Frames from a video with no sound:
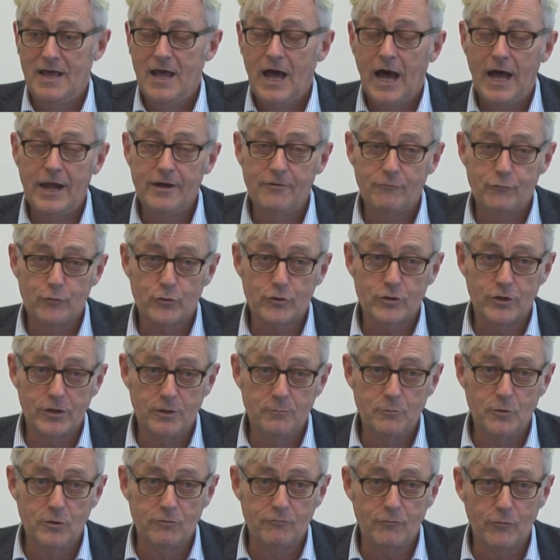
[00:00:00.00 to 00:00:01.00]
And if we're going to
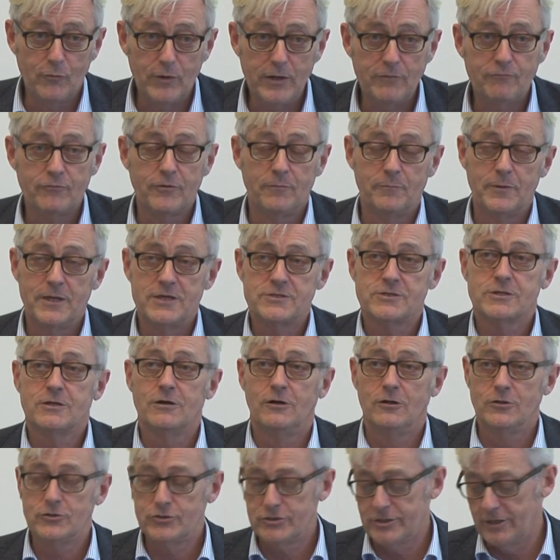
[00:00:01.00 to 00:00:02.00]
move away from this
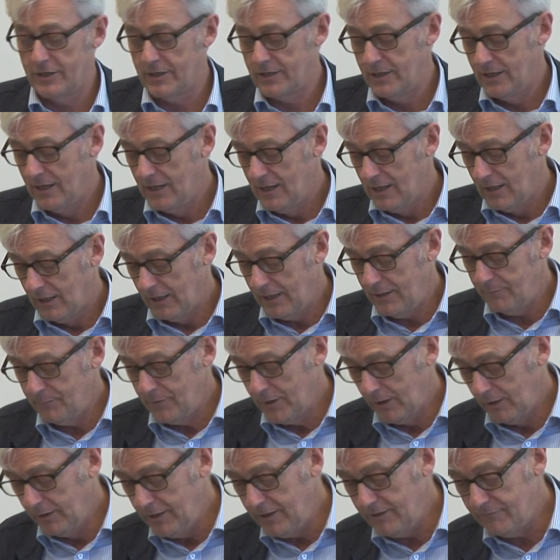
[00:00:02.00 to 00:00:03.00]
culture, let
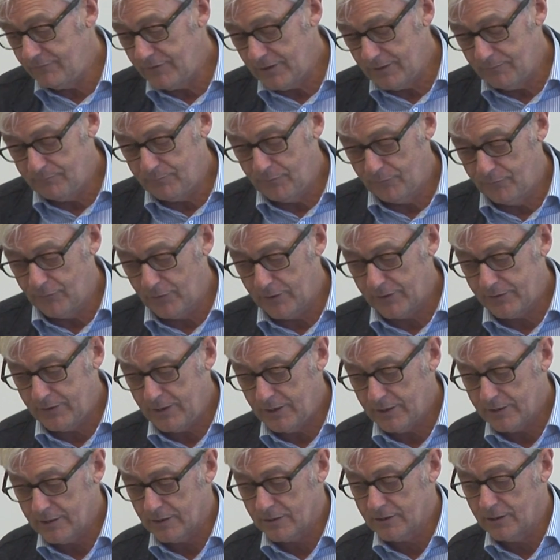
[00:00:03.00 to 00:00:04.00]
me leave you, before I
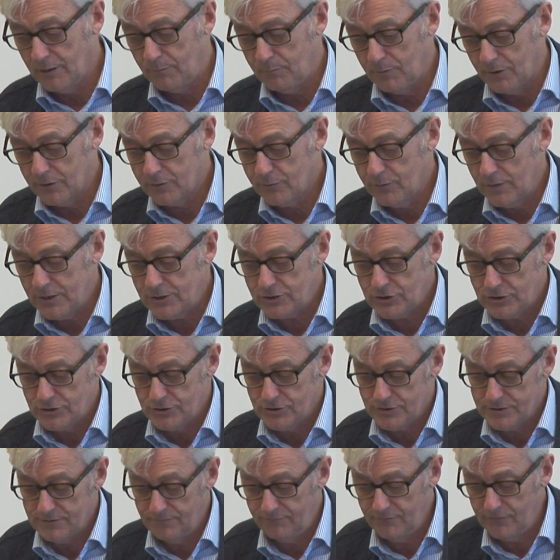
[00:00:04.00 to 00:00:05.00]
take a couple of
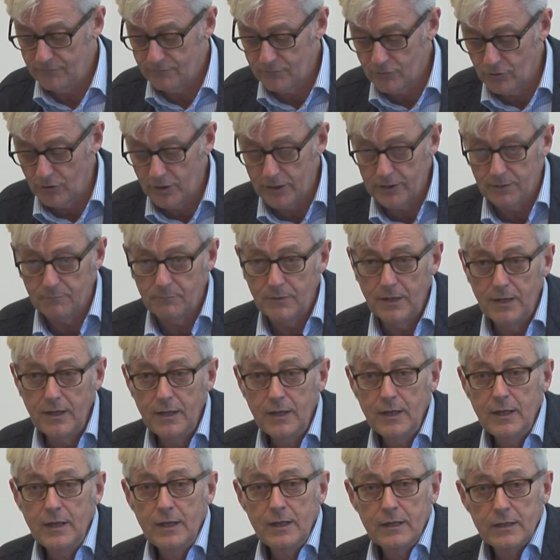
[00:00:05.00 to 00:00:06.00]
questions if you've got them,
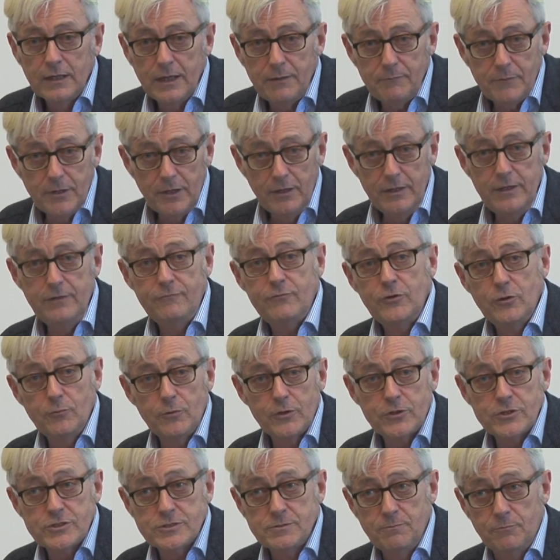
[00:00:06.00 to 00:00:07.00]
let me leave you
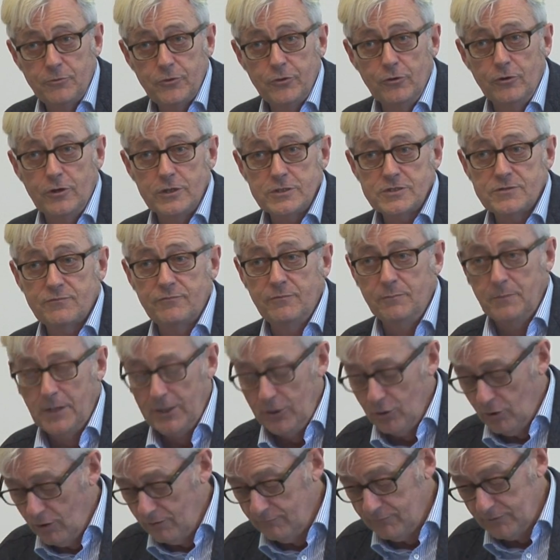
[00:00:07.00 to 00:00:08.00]
with some thoughts from a
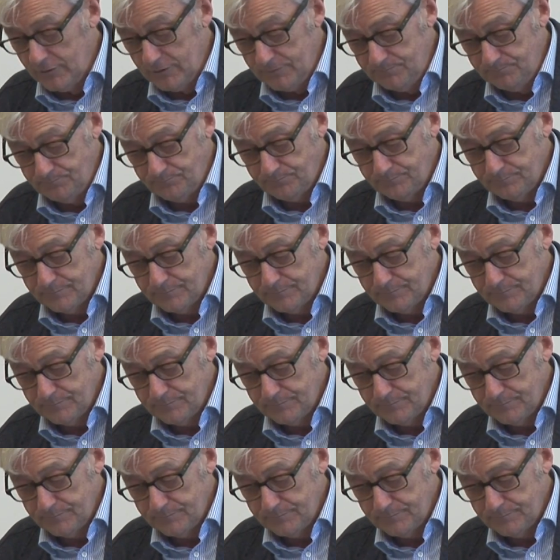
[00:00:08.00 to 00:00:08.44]
novel.